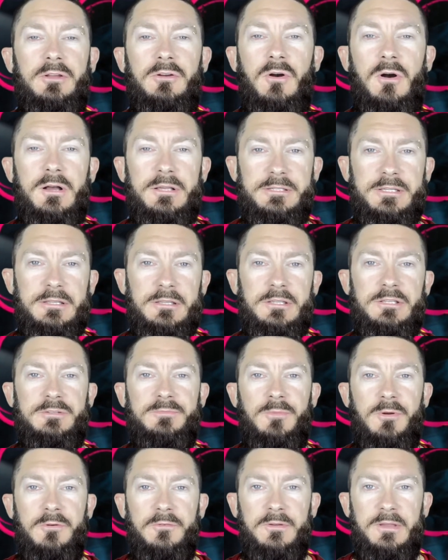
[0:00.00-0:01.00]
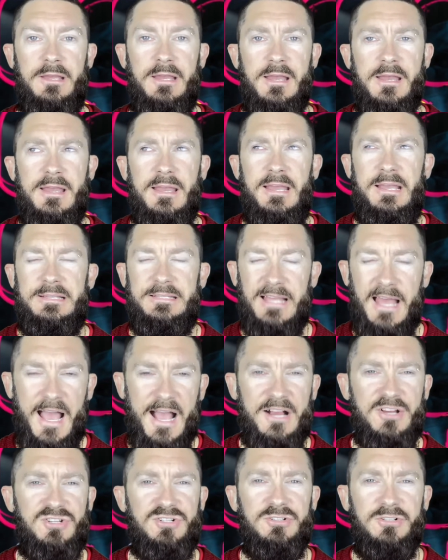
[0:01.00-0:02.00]
guys, in this movie, is
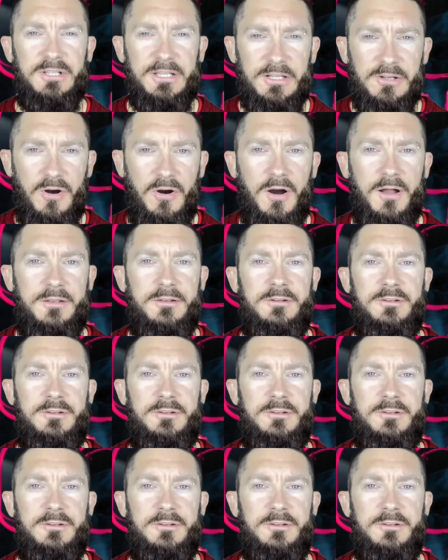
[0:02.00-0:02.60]
actually kind of